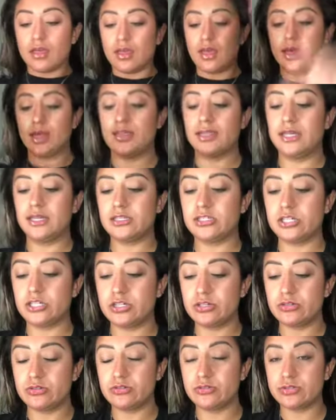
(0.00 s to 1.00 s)

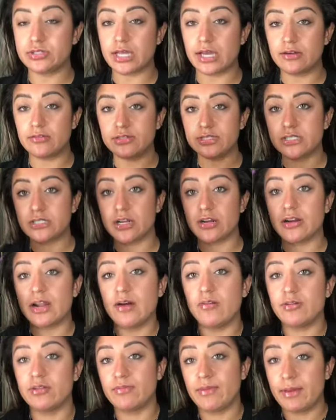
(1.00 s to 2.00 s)
I always start out
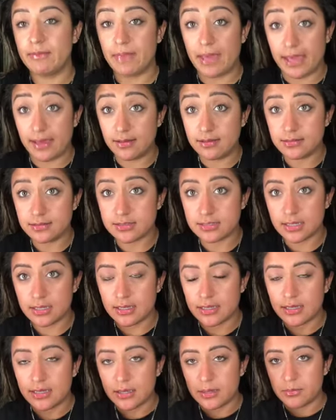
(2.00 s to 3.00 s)
with my bangs
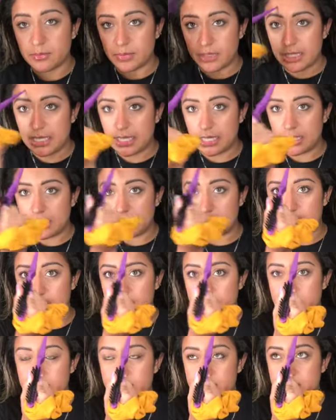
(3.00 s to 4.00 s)

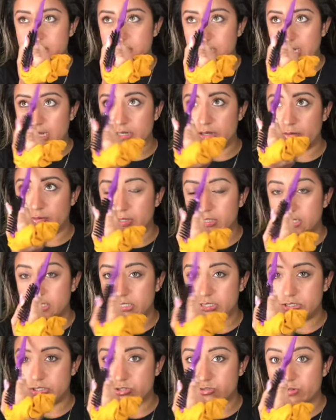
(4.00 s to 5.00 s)
because I don't want these
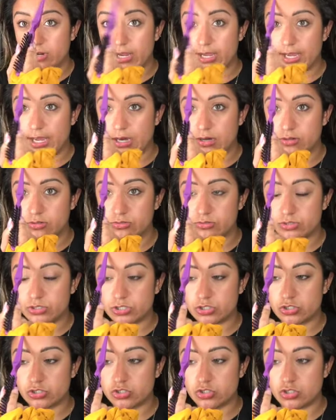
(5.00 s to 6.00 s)
to dry out.
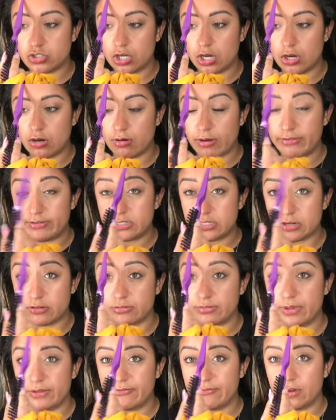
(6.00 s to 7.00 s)
So I start with
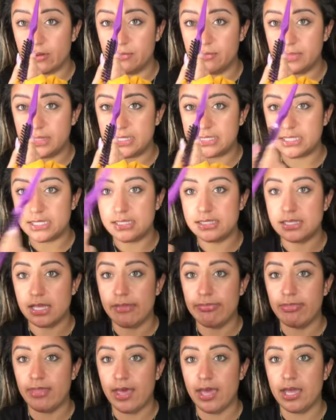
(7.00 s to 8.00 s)
my front pieces
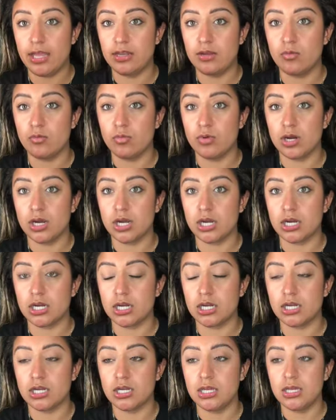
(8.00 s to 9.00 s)
and then
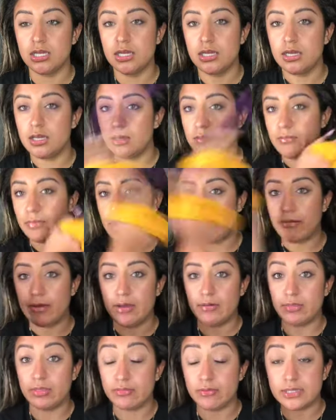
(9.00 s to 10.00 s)
work my way
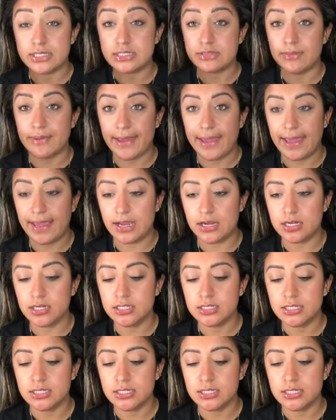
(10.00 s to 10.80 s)
with the rest of my hair.